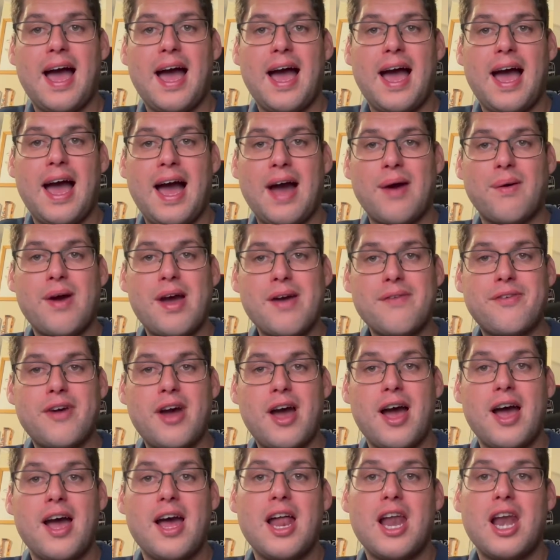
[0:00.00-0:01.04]

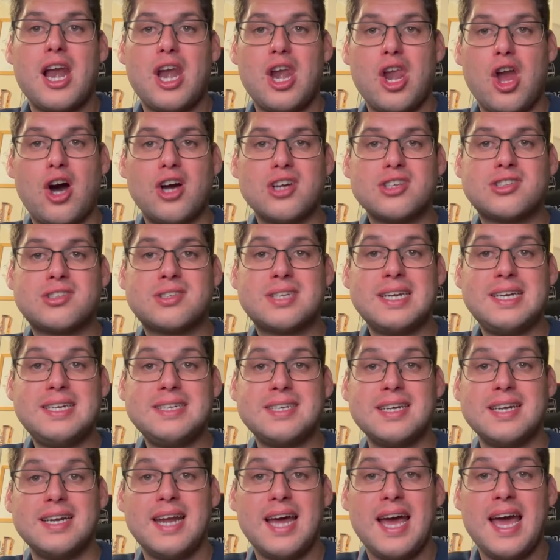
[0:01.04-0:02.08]
However, last
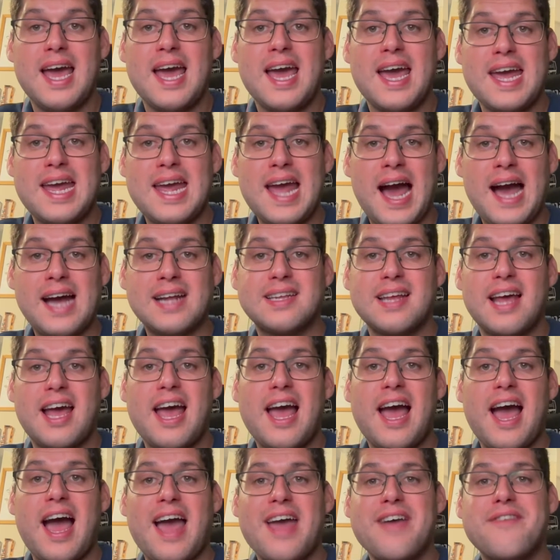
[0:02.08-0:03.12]
season he had
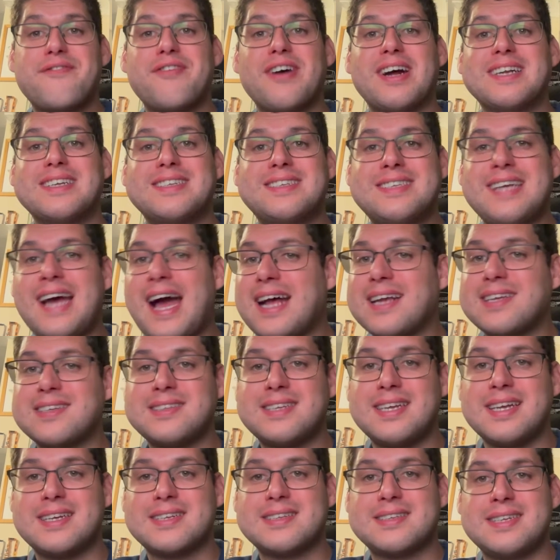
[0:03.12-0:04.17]
a
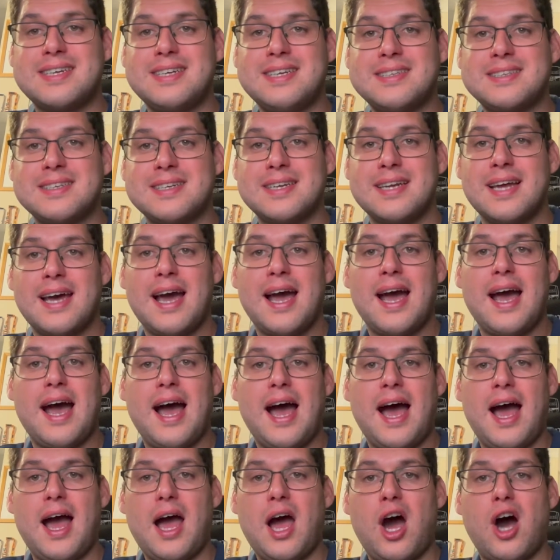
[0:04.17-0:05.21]
fantastic season
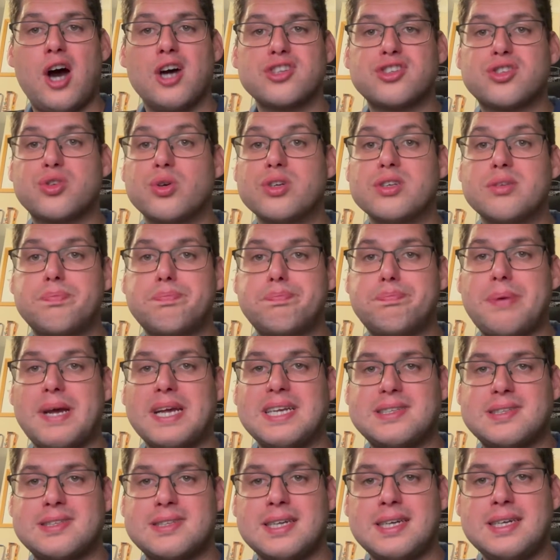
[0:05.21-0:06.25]
at Arsenal, his
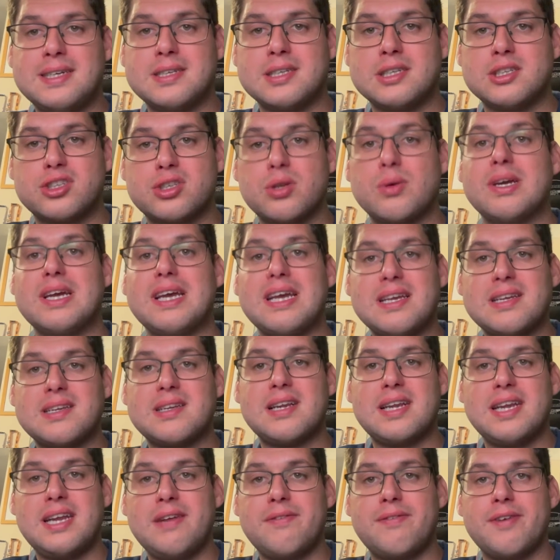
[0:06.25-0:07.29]
best season, so he is
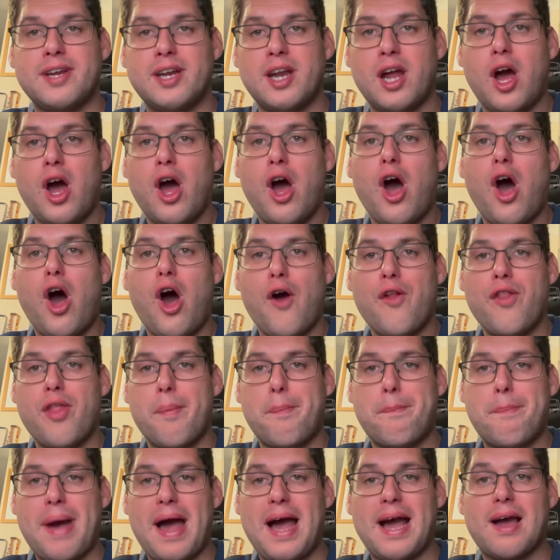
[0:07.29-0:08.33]
leaving on the
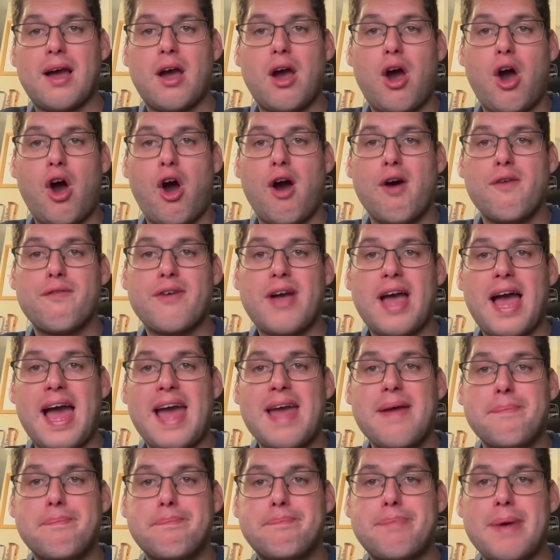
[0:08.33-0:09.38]
back of
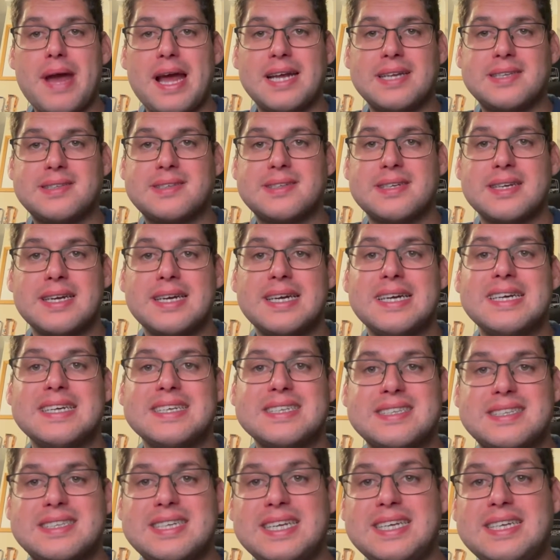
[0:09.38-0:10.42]
a best
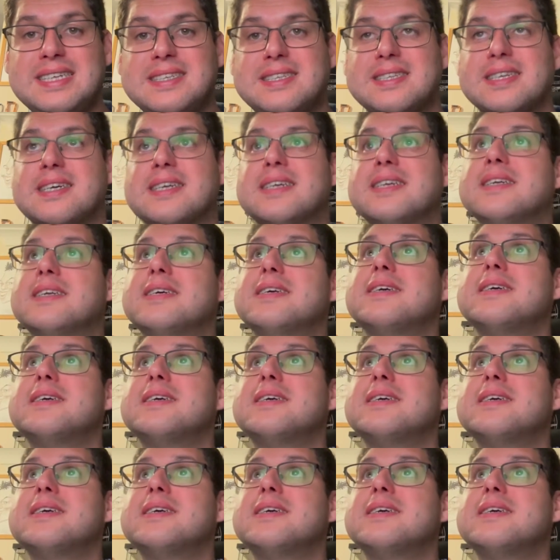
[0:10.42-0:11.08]
season.